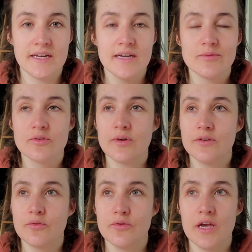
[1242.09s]
I'm so
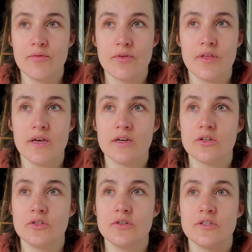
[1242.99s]
grateful for everything I
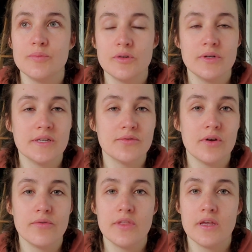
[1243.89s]
got to experience, for
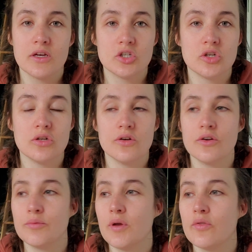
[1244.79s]
everything I got to
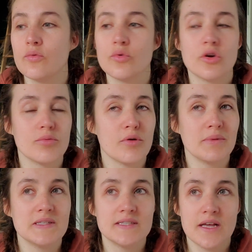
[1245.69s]
learn about the world, about
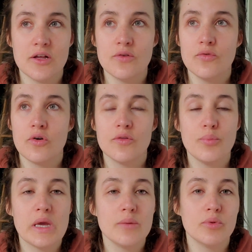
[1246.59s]
myself, for all the
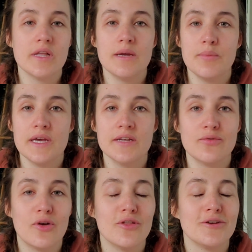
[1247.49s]
people I met,
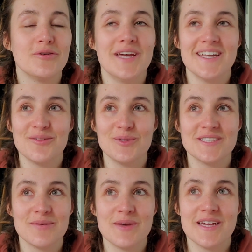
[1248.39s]
for all the cute animals
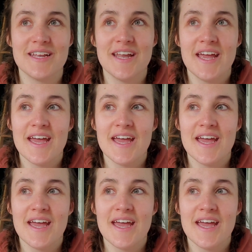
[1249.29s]
I met.